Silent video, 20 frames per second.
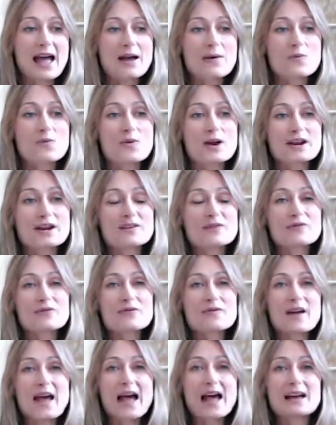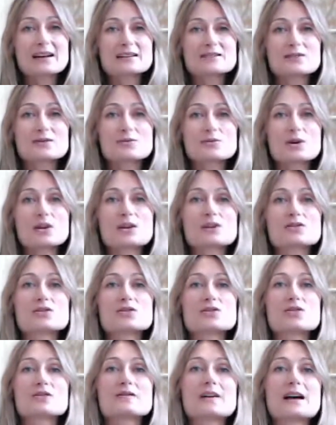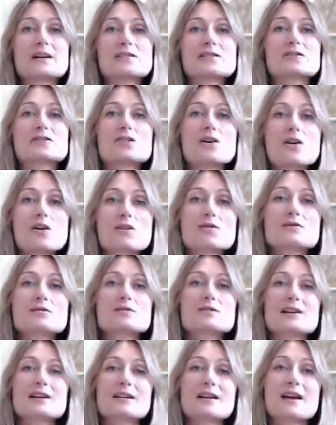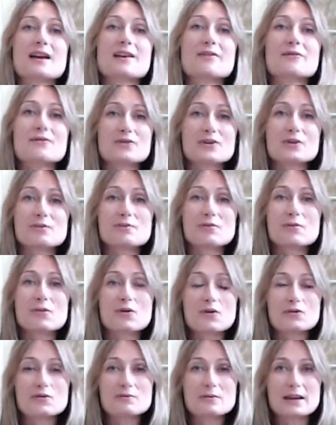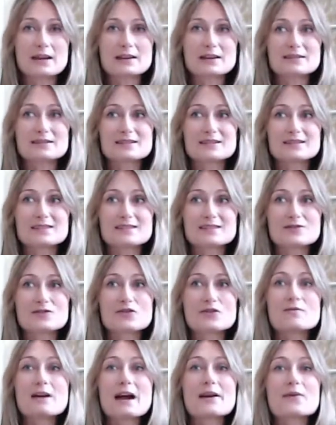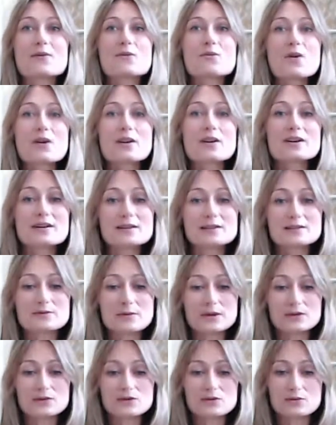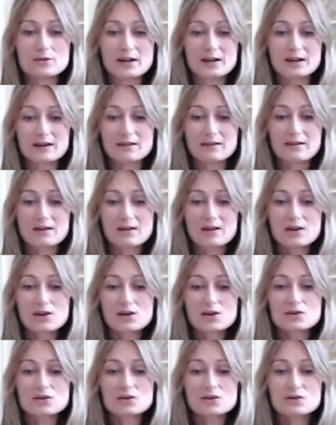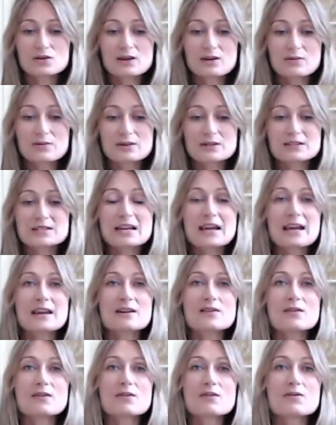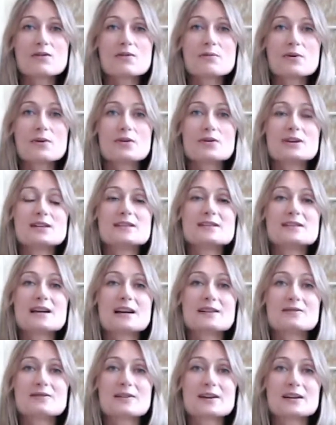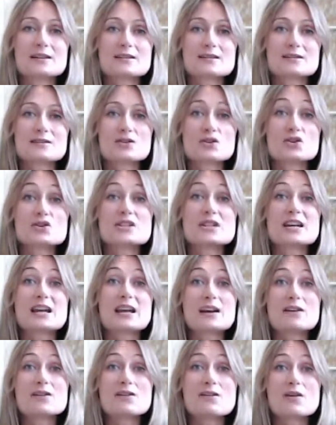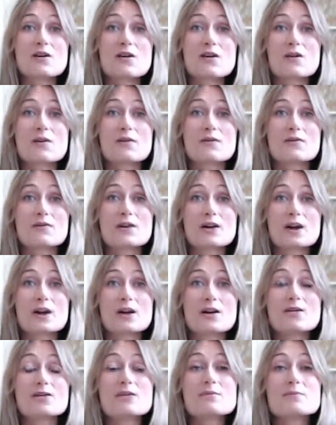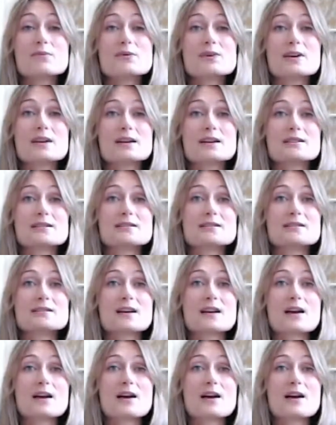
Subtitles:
when in fact we can serve our souls in every moment, no matter what it is we're doing. So there were 10 of the Bodhisattvas, so 10 of the Buddhas